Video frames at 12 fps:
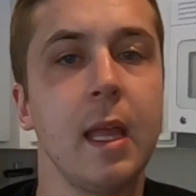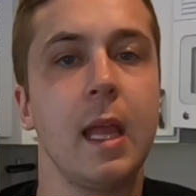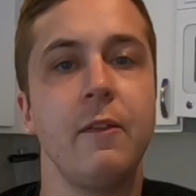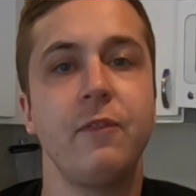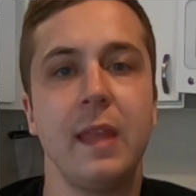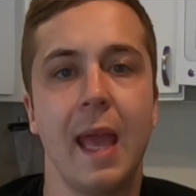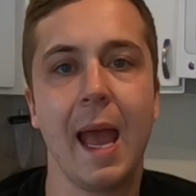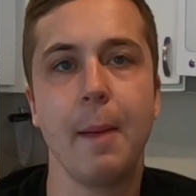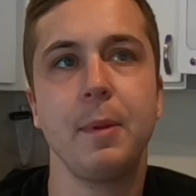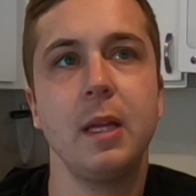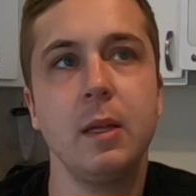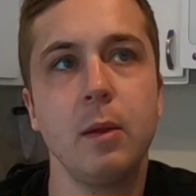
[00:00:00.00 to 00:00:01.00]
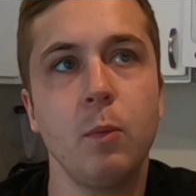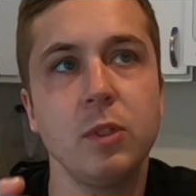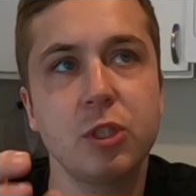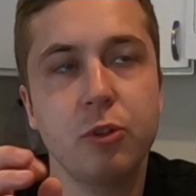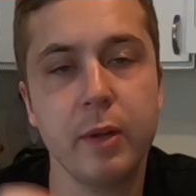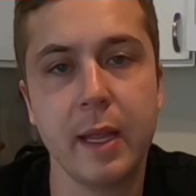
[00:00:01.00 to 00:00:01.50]
if the app it was
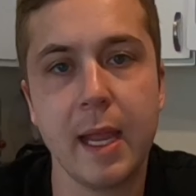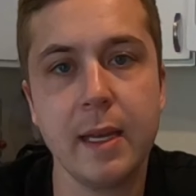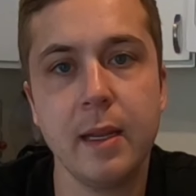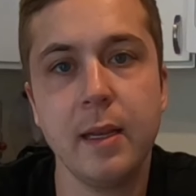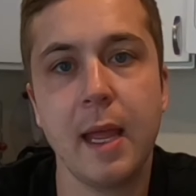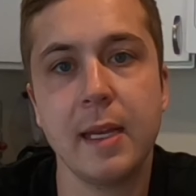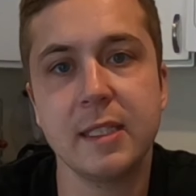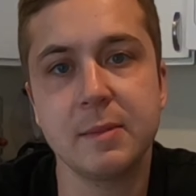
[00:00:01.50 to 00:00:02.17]
created and is